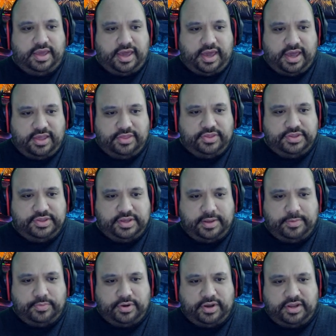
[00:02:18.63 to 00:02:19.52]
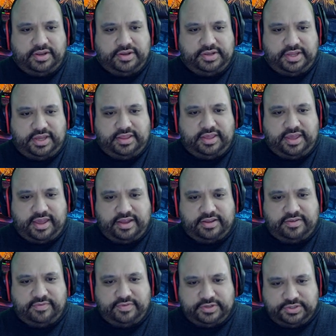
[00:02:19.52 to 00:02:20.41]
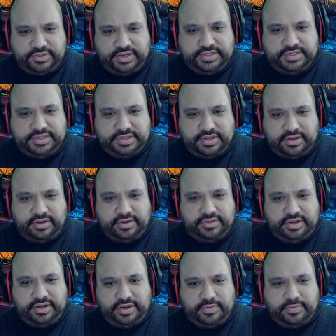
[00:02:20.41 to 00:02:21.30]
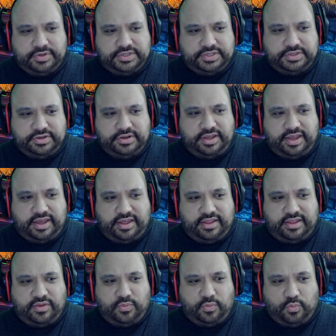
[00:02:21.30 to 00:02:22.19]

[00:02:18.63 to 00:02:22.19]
At the time writing, daily active addresses on the network stood at